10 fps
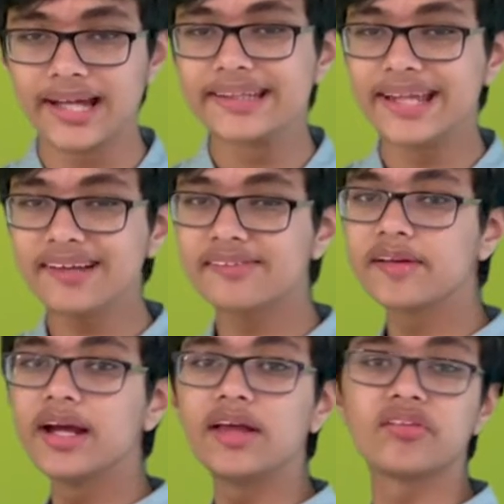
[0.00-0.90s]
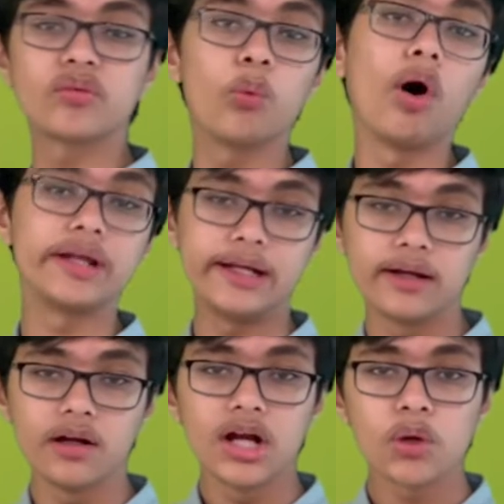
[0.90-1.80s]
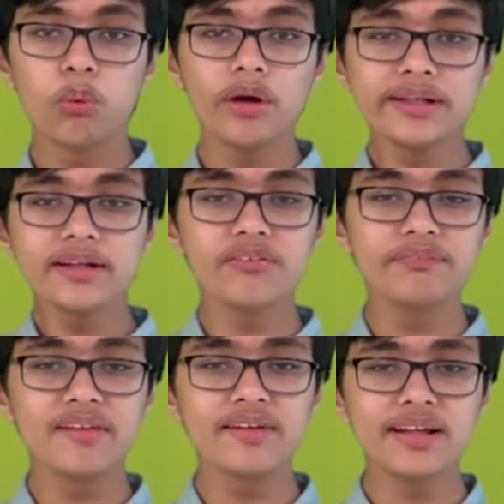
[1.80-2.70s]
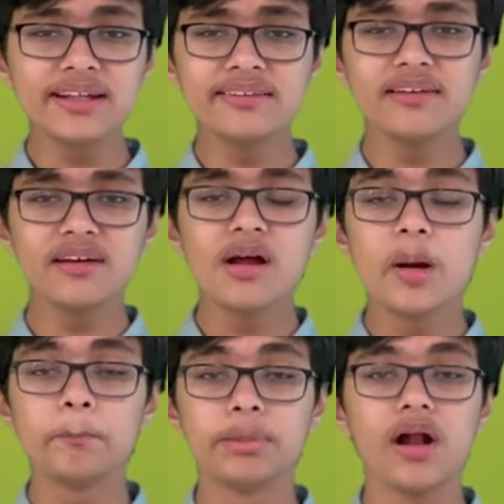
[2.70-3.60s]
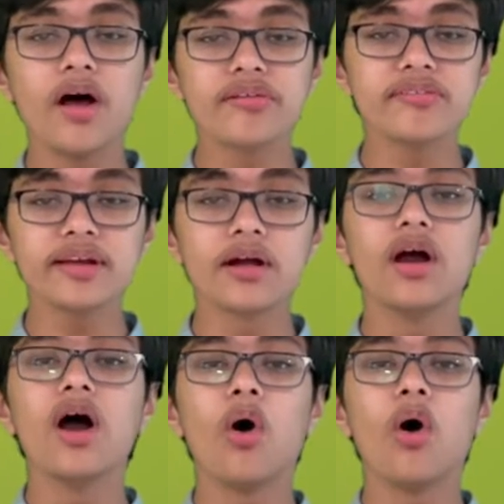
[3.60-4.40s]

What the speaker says: Next is quarrying. Quarrying is basically the blasting